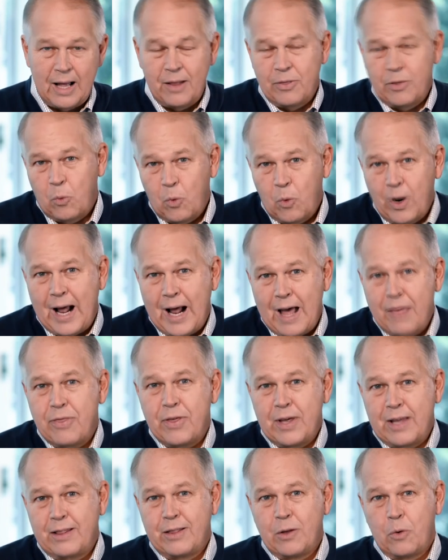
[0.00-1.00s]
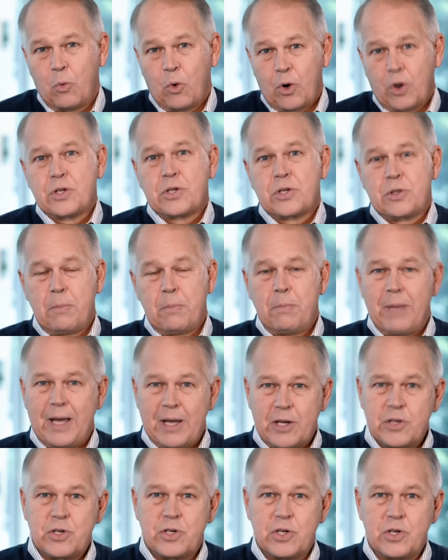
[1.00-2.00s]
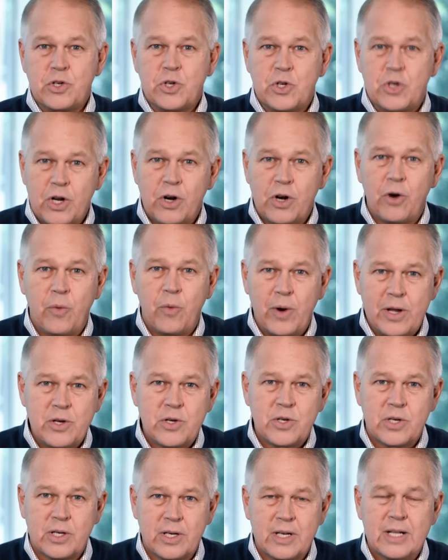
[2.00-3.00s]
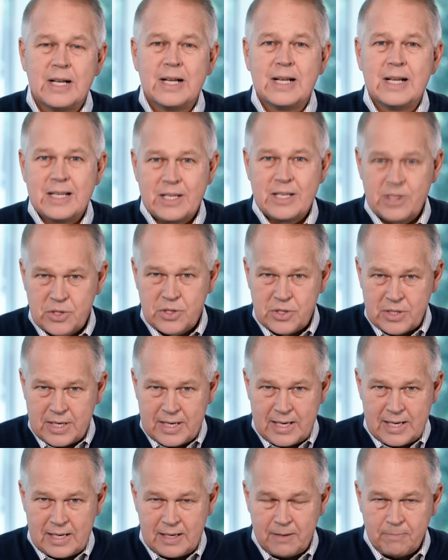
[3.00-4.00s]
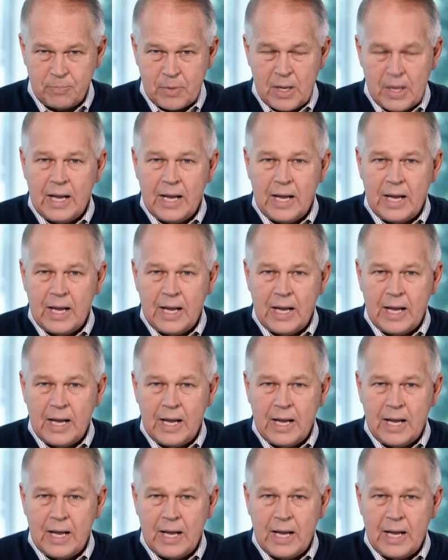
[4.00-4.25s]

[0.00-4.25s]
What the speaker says: The one I think that works the best is Generation Z.